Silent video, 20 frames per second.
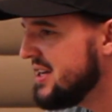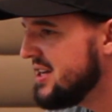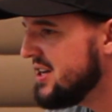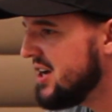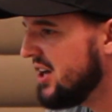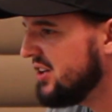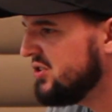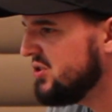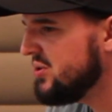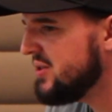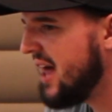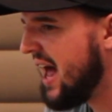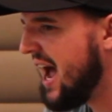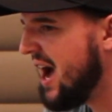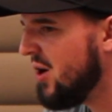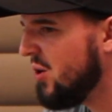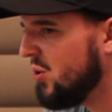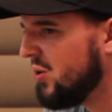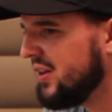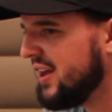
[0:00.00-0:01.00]
I'll do that,
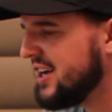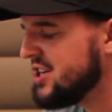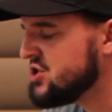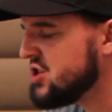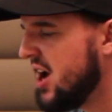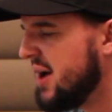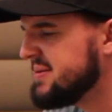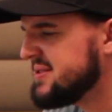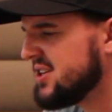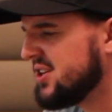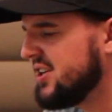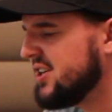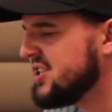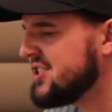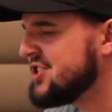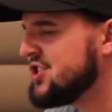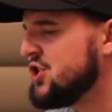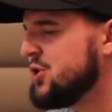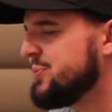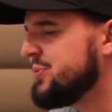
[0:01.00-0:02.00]
or like jobs that are like
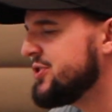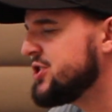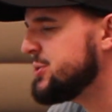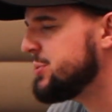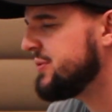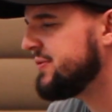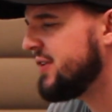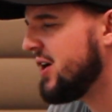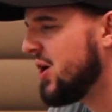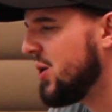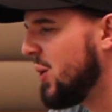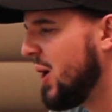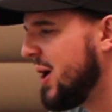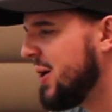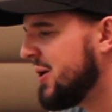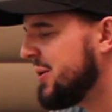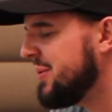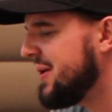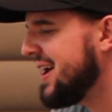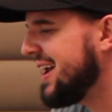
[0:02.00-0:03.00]
super far away, or
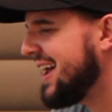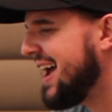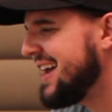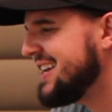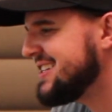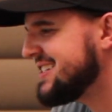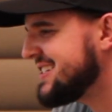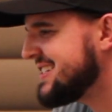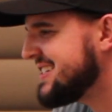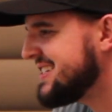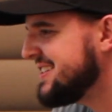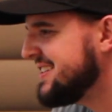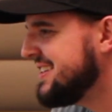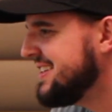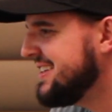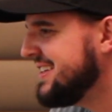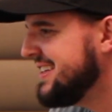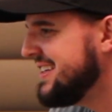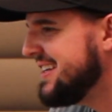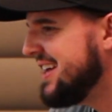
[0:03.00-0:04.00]
I'm like, I just
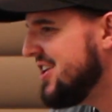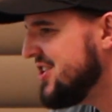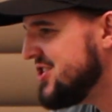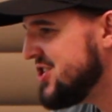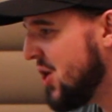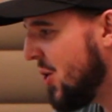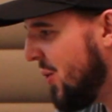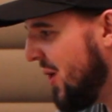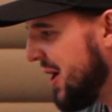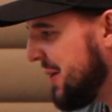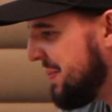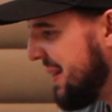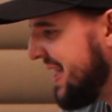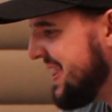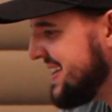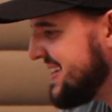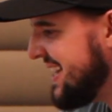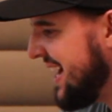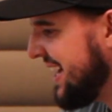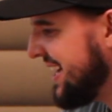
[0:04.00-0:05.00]
don't want to pay the
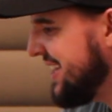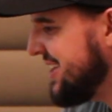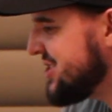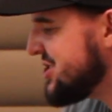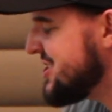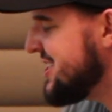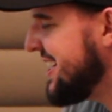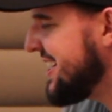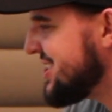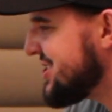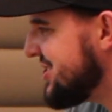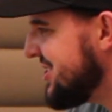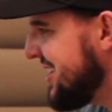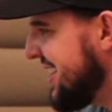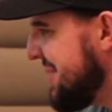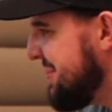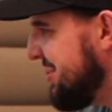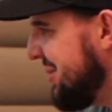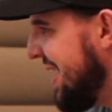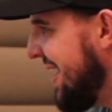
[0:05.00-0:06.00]
technician an extra
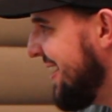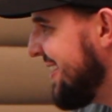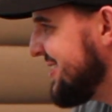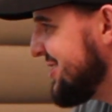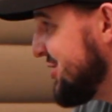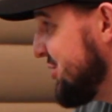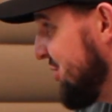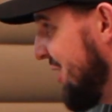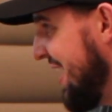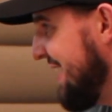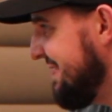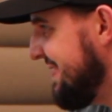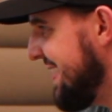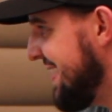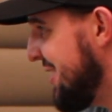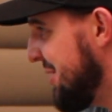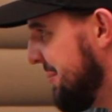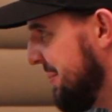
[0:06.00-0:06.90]
couple hours to drive there and